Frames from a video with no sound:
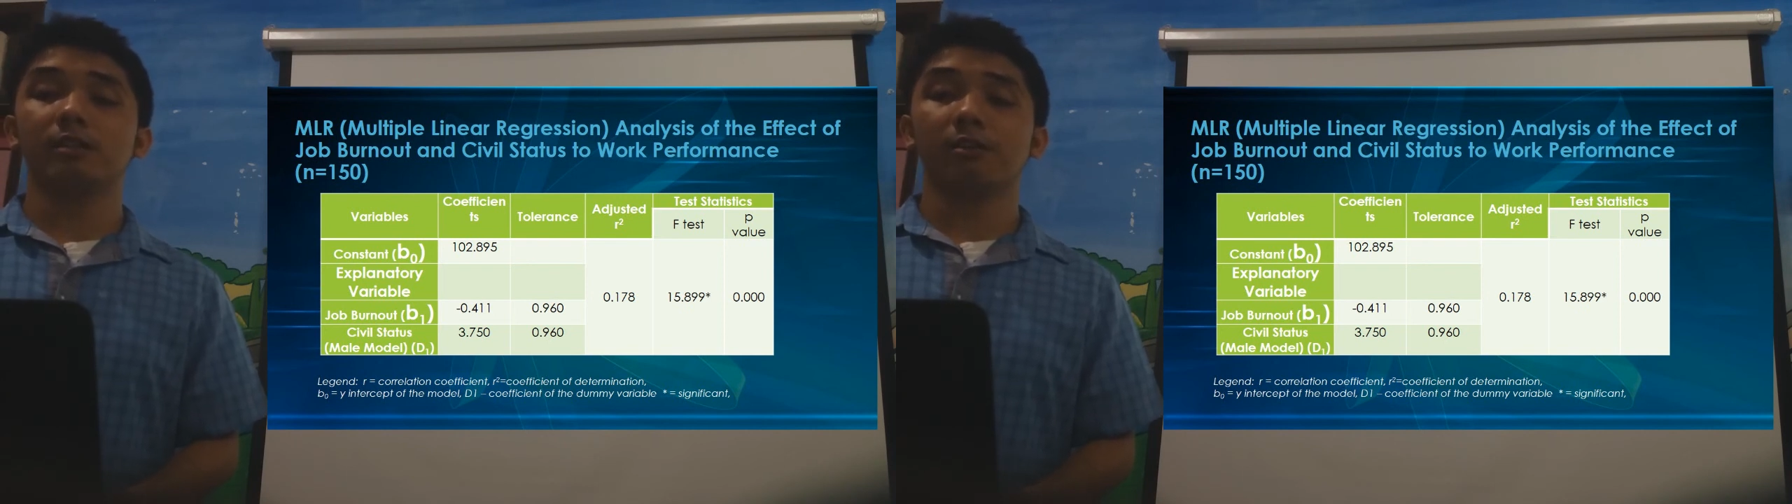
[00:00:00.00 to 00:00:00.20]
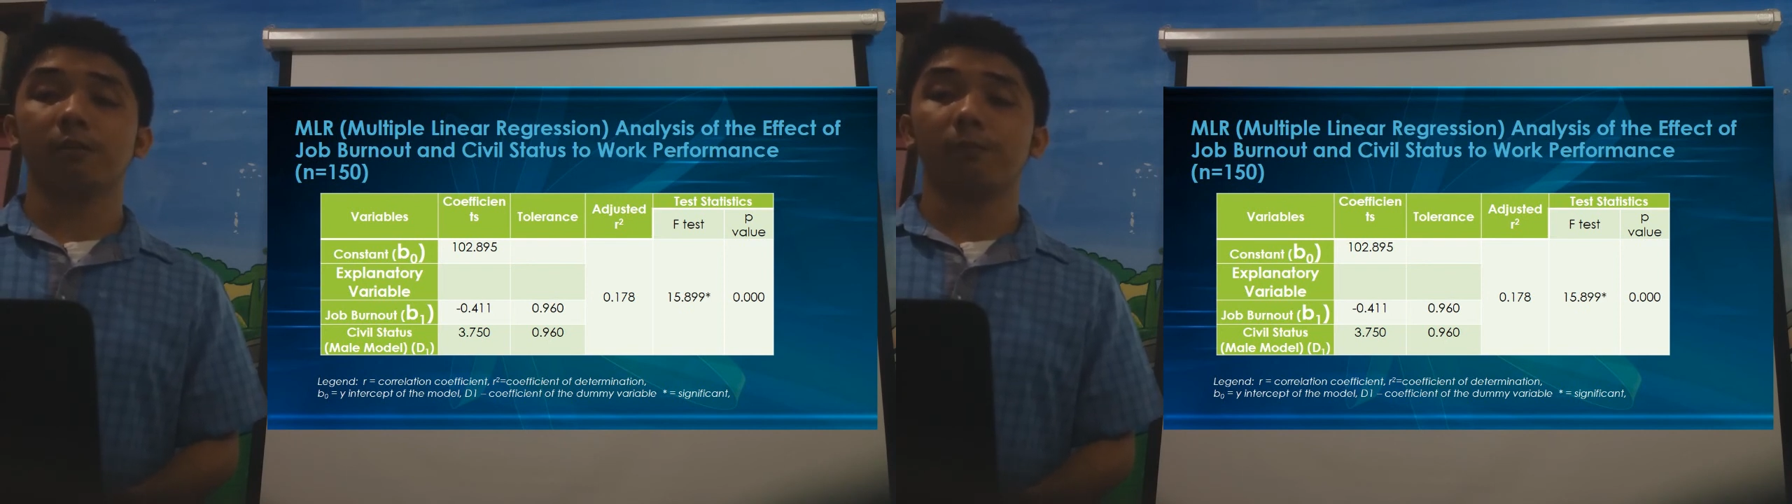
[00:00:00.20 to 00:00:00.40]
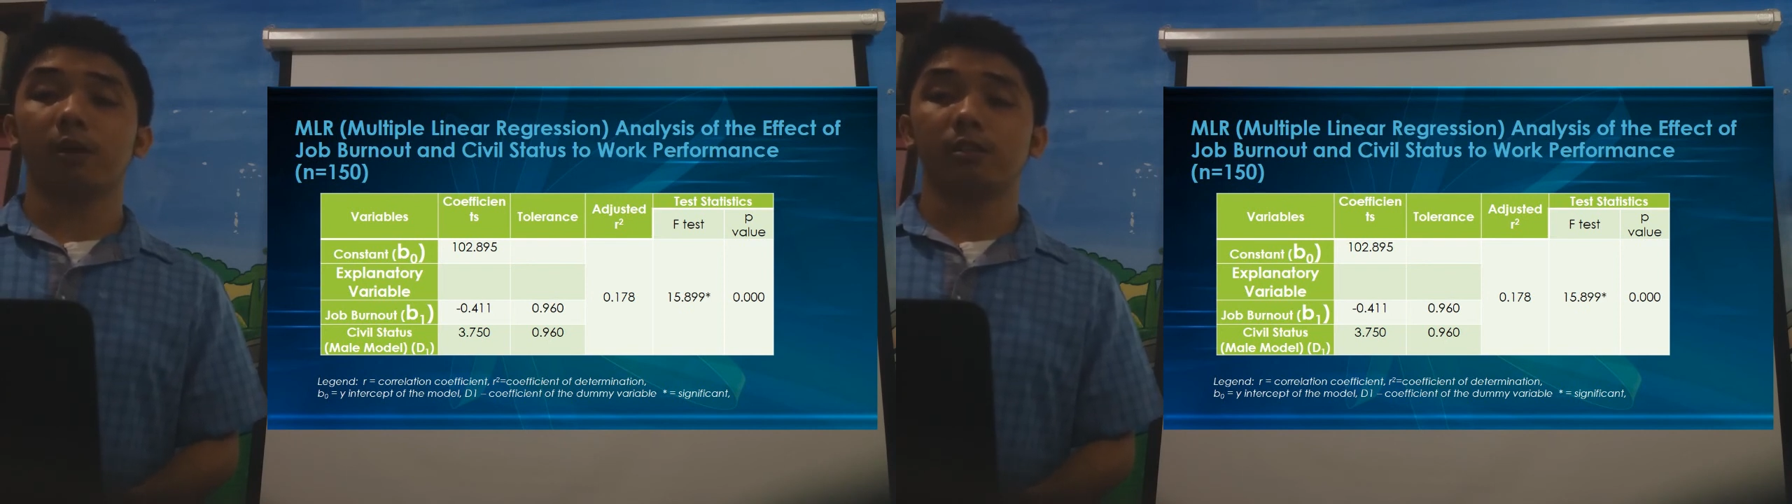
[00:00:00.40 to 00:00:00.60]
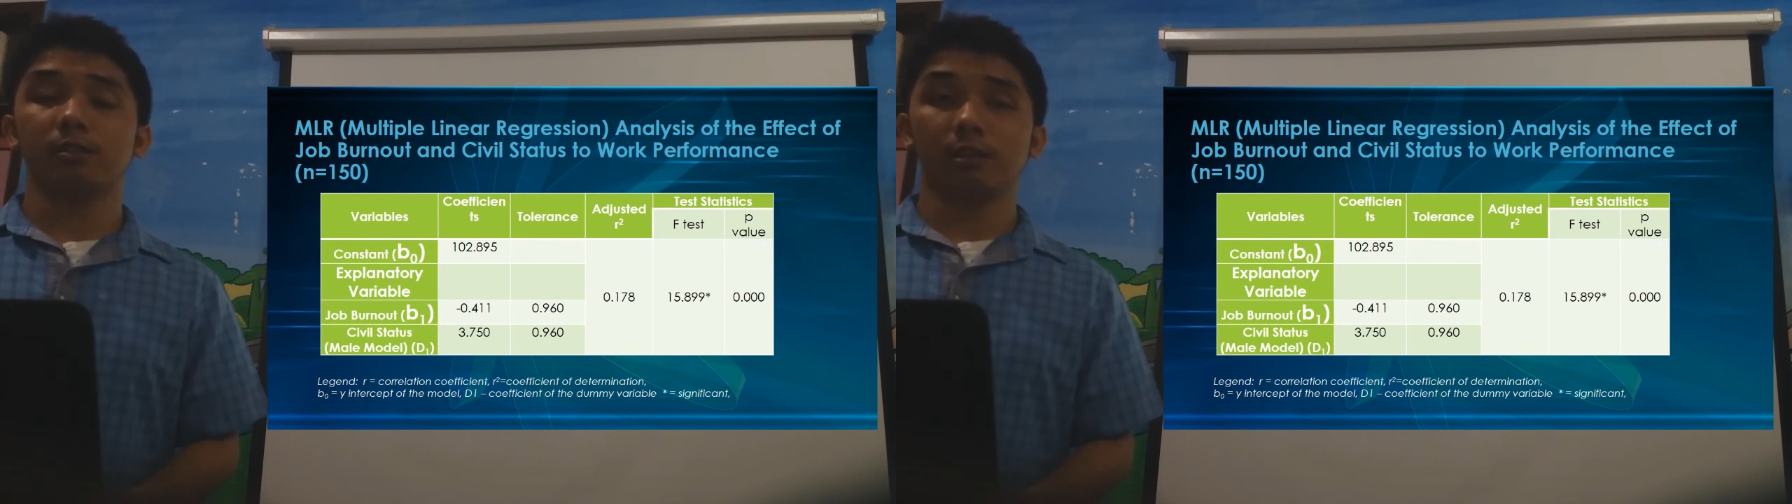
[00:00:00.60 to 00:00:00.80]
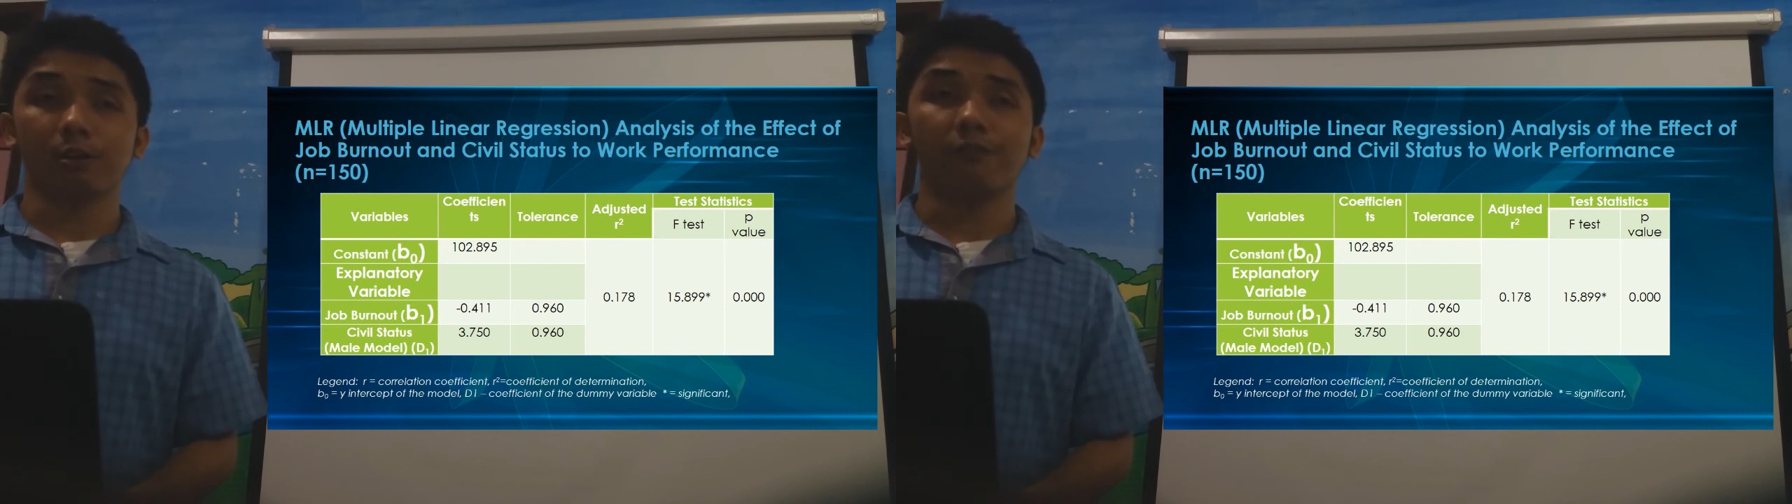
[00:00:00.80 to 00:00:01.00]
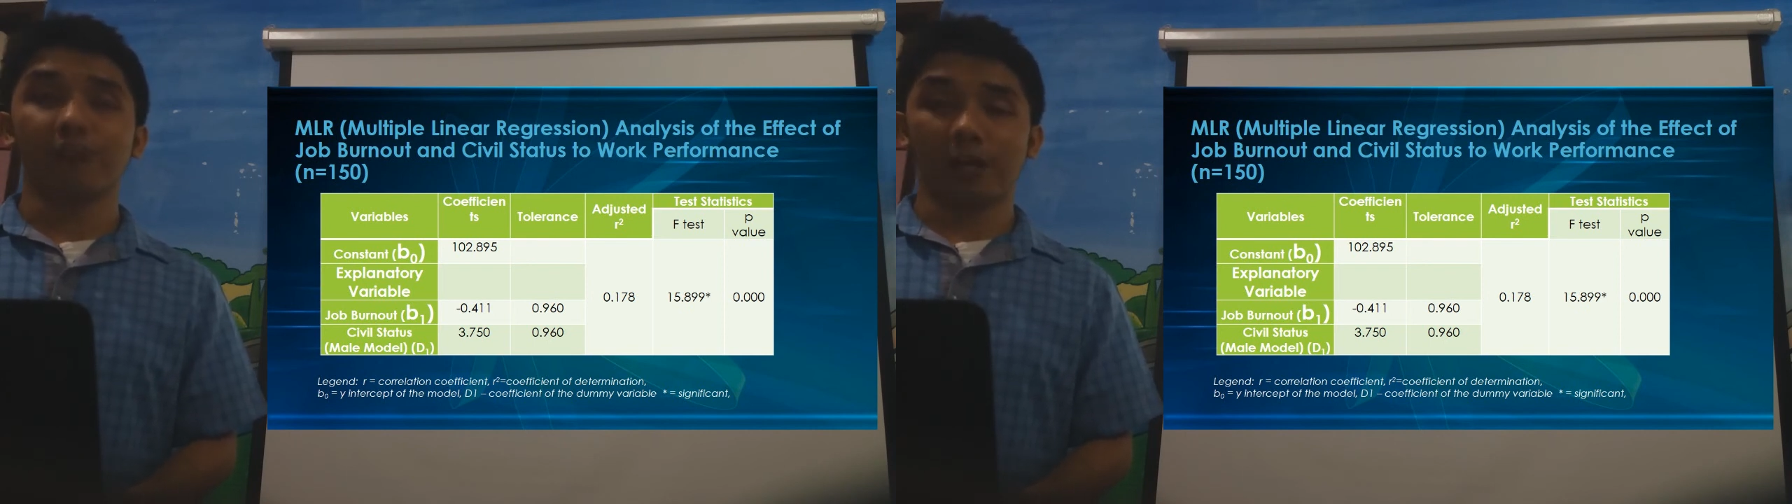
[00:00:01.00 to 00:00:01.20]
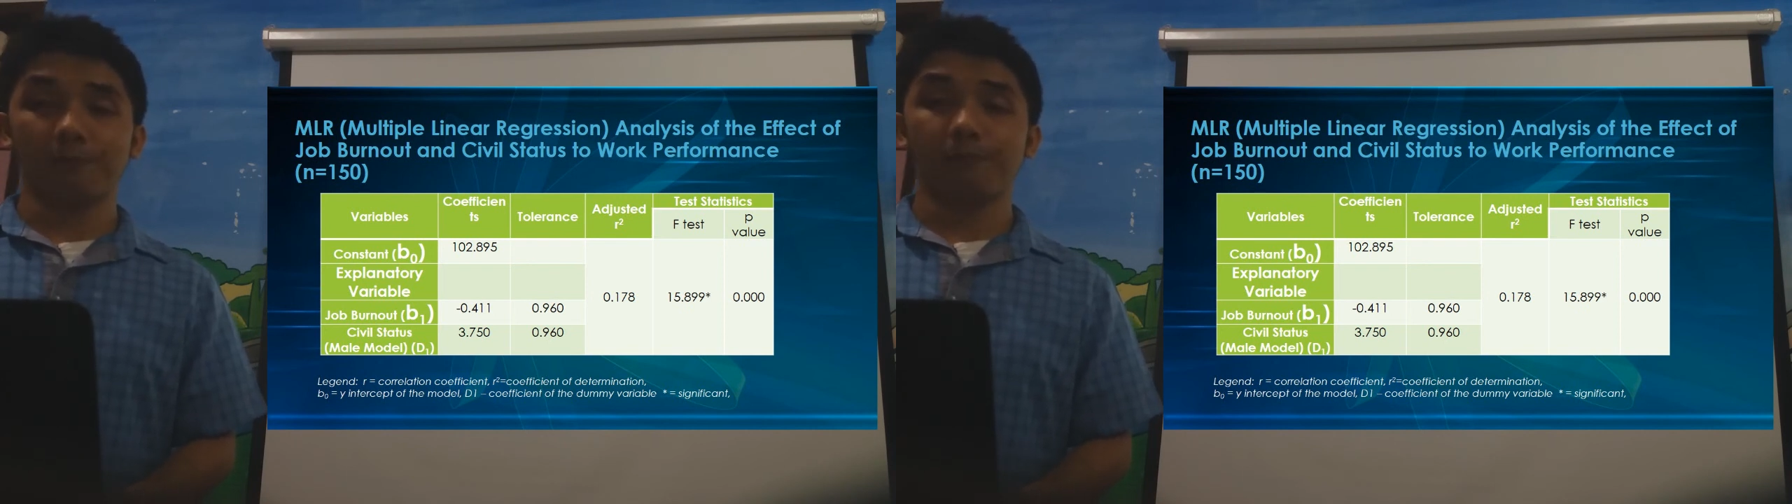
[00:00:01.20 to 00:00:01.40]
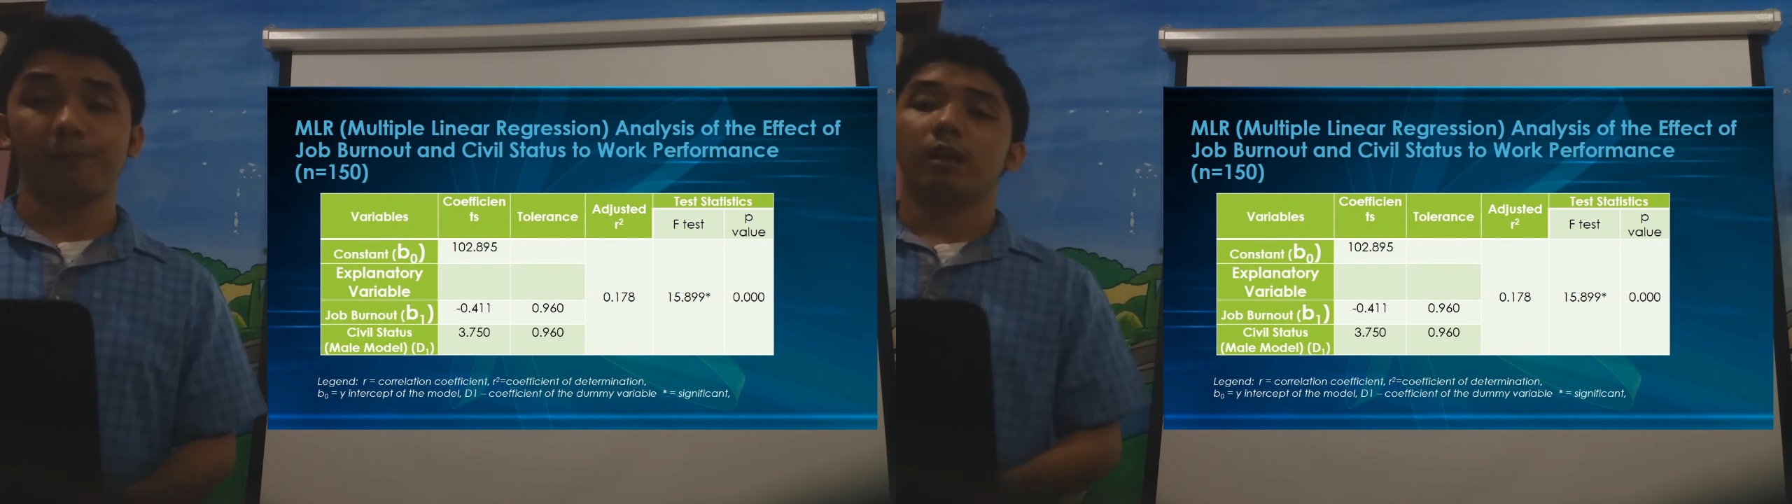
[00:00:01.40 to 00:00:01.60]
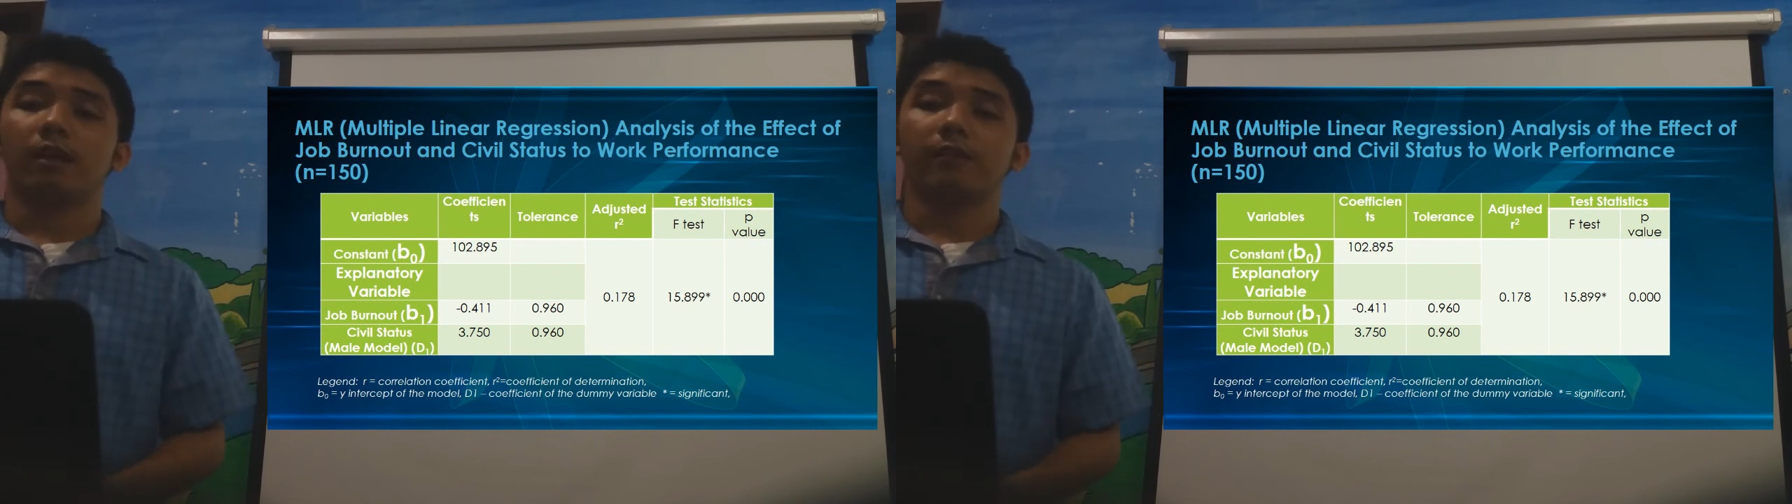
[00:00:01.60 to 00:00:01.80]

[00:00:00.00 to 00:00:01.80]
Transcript: 0.05.